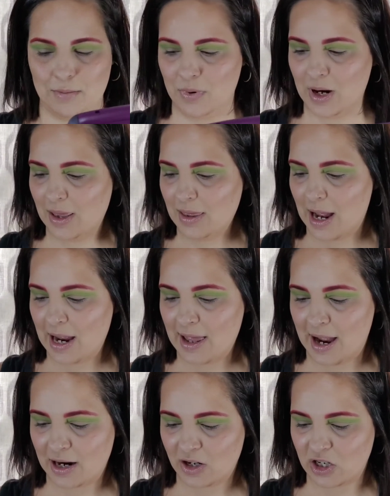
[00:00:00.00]
Pretty
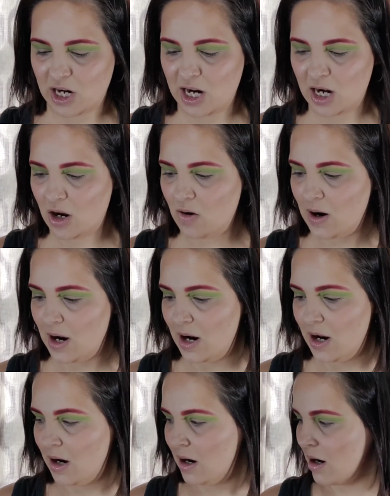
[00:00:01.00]
lilac shade,
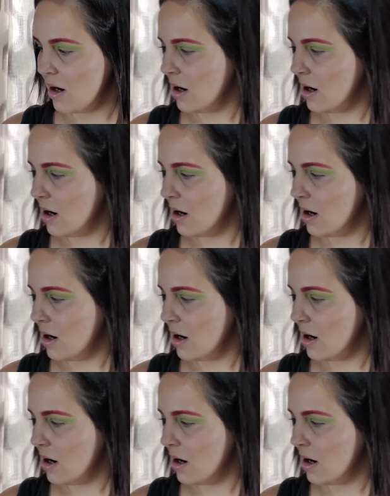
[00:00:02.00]
okay.